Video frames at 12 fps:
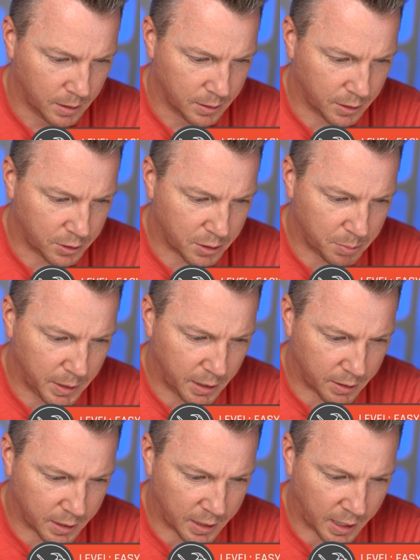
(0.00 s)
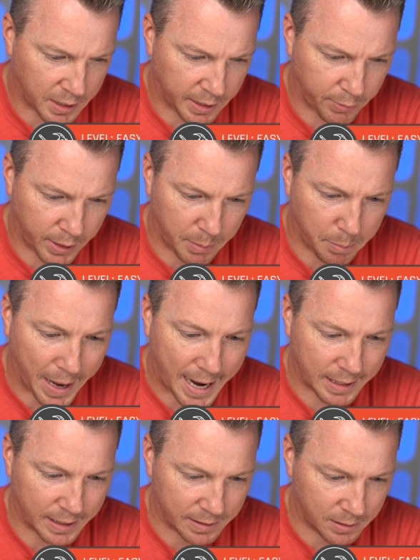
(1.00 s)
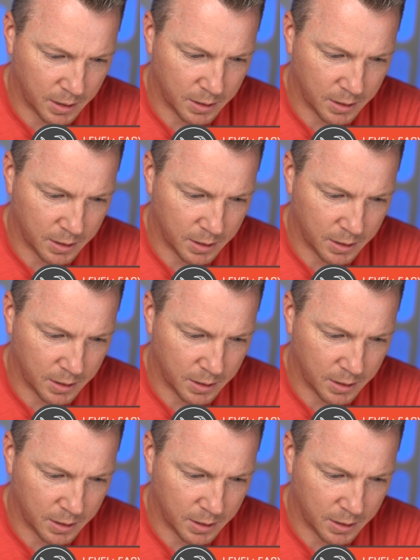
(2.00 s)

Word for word: Is it just me, or did not give any backing?